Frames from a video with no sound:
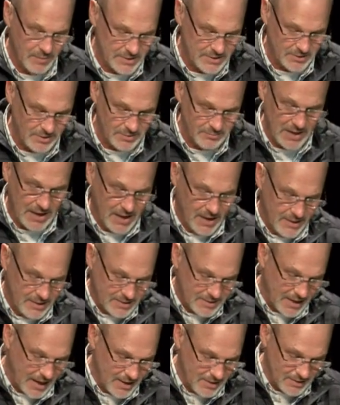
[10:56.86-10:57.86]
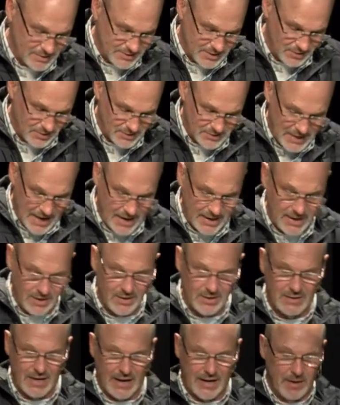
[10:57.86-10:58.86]
But she goes, man, this guy, look, she goes, Dad, he
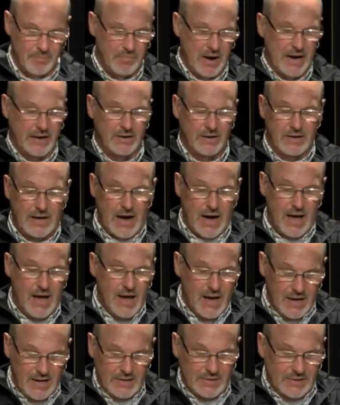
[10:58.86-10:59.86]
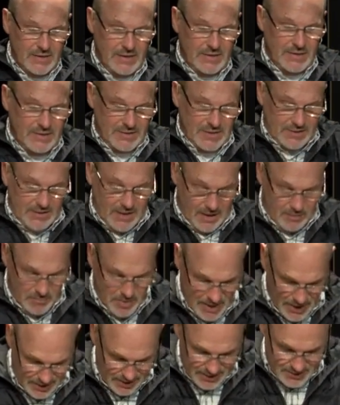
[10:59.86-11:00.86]
looked like a biker guy. He, he just big